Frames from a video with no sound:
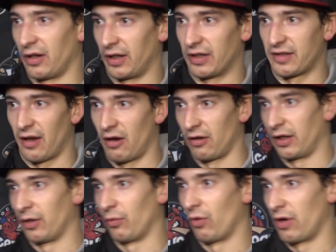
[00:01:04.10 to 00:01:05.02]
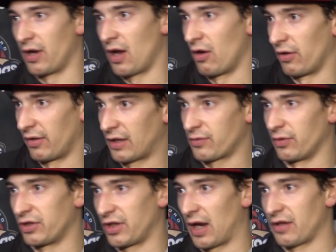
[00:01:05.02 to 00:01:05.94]
going to get tired and get wore down, and that's
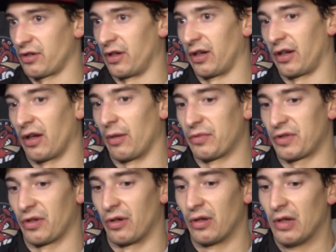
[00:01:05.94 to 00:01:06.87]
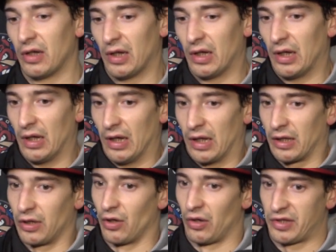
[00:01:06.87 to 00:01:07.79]
where the chances are going to come. So,
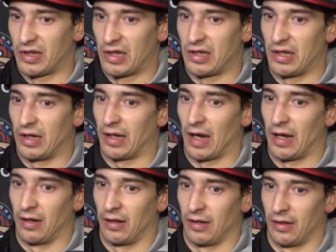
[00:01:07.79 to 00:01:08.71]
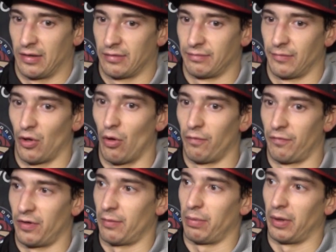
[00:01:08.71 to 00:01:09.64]
it's easy to kind of hope
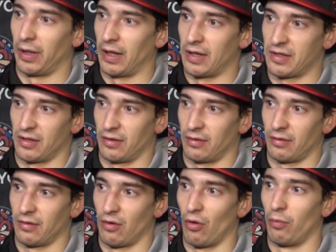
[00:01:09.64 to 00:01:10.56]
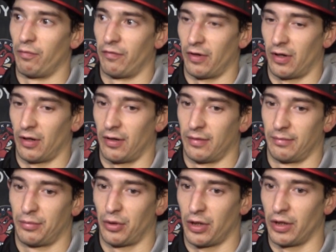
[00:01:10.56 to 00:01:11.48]
for plays and hope for
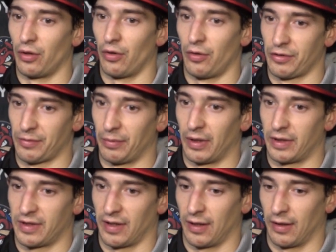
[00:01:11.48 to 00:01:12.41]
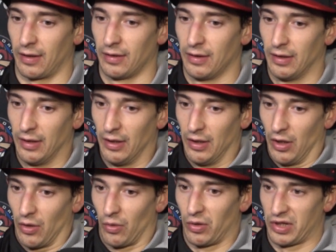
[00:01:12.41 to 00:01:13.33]
pretty goals, but
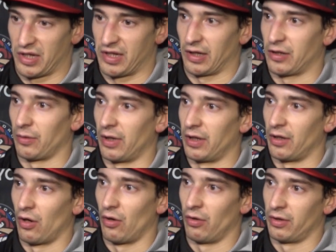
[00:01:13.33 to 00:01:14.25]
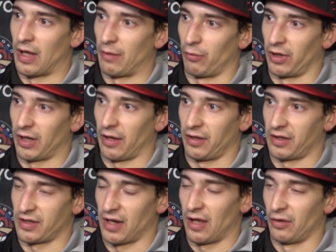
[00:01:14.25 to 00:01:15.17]
when you stick to what you know and that work ethic
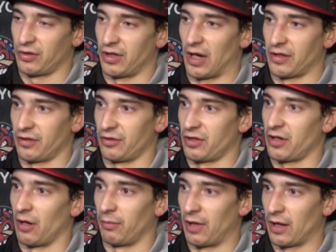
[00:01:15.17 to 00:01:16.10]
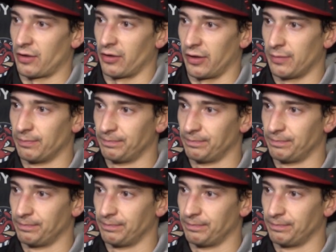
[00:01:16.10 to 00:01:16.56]
side, those chances will just come naturally.